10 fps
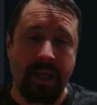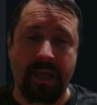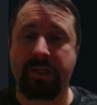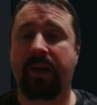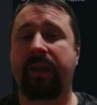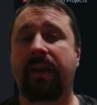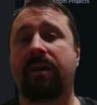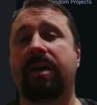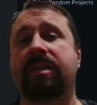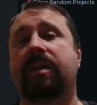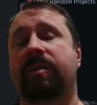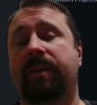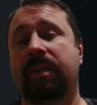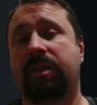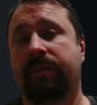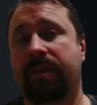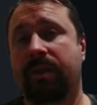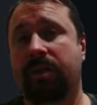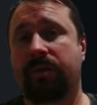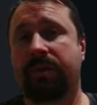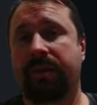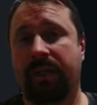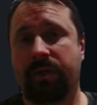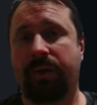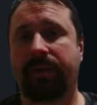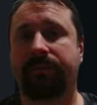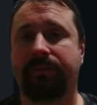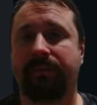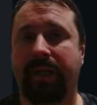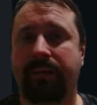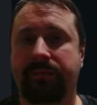Outside of that, guys, I'll speak to you on the socials. Enjoy. Bye.